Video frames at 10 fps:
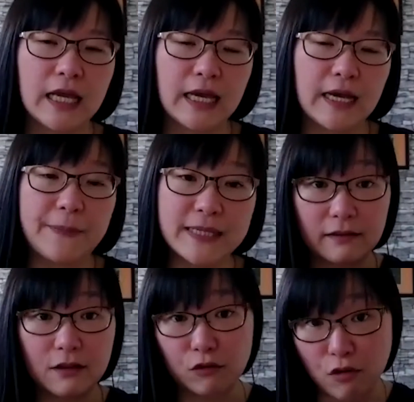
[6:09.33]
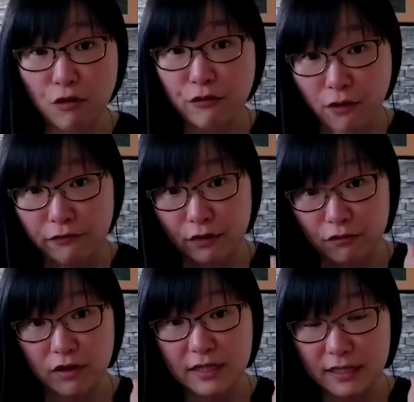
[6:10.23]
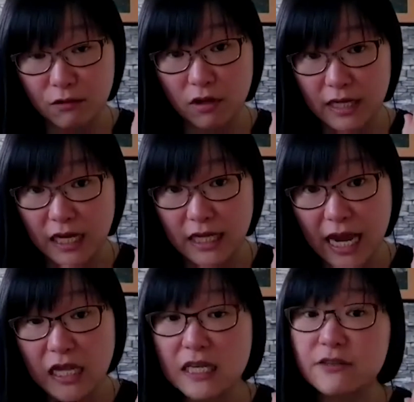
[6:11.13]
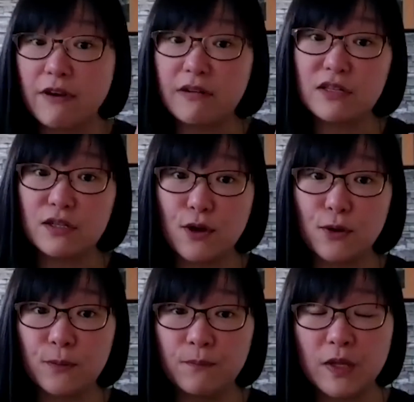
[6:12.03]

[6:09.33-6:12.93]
But the growth of neurons still, on the other hand, is very slow.